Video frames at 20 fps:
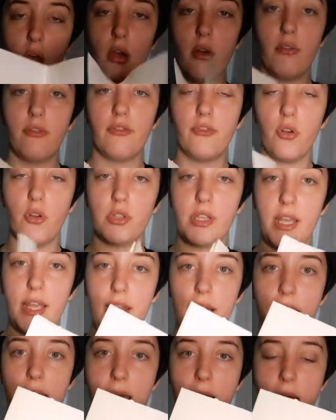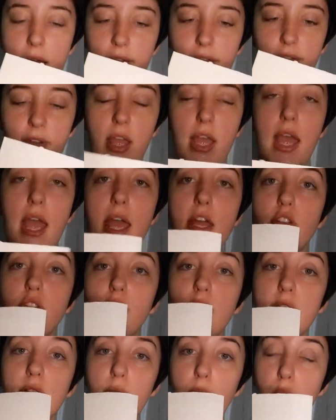fold it in half, and
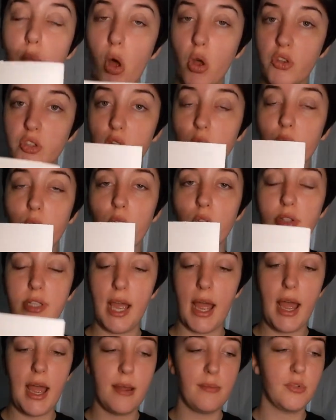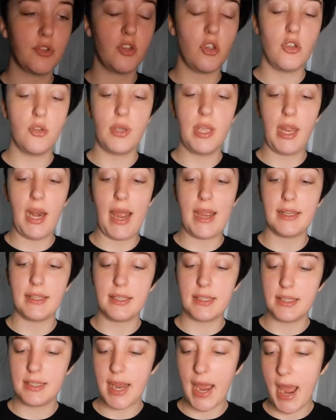do this multiple times so you get a
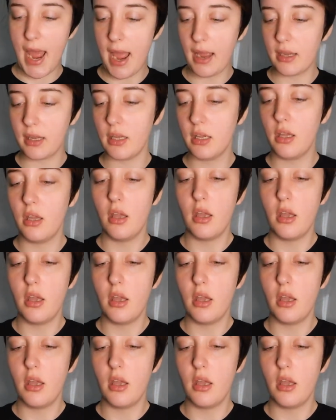stack